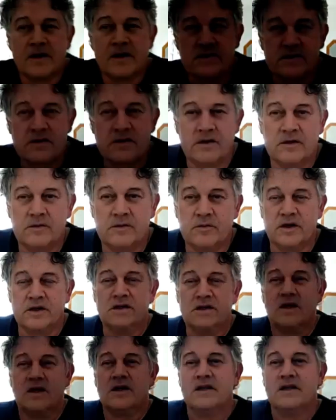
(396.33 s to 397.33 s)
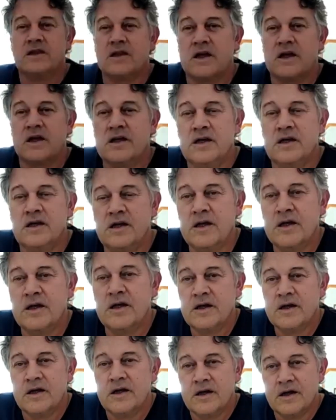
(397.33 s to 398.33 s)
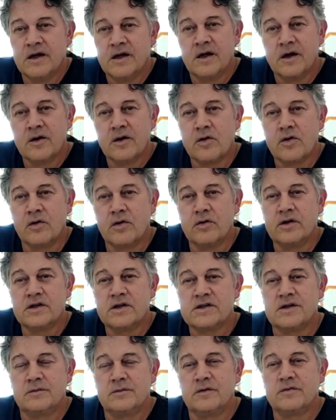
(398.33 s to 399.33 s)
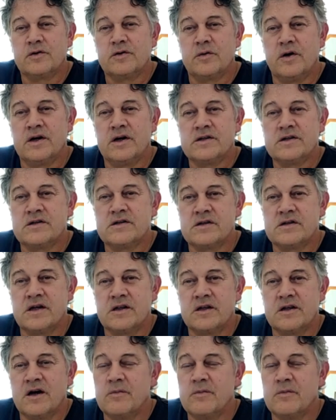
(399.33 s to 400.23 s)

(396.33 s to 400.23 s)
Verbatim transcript: So in one day, they cornered some of the whites and said,